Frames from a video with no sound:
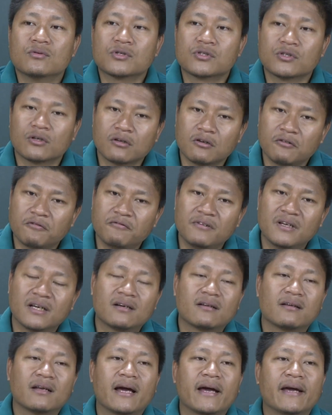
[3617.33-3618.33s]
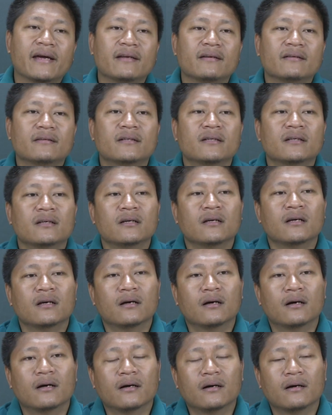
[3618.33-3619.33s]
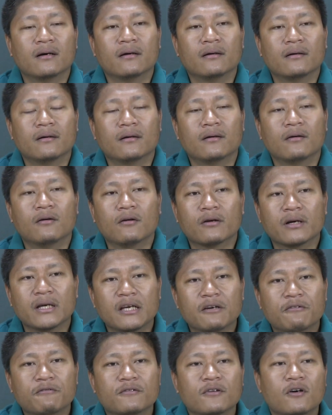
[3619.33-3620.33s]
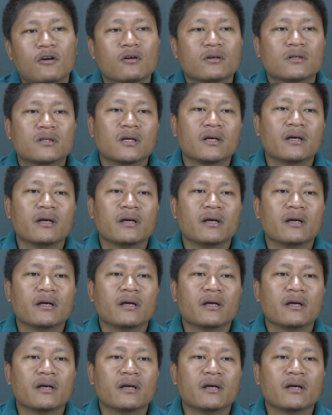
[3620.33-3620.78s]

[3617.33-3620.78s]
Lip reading: sort of decline, or if not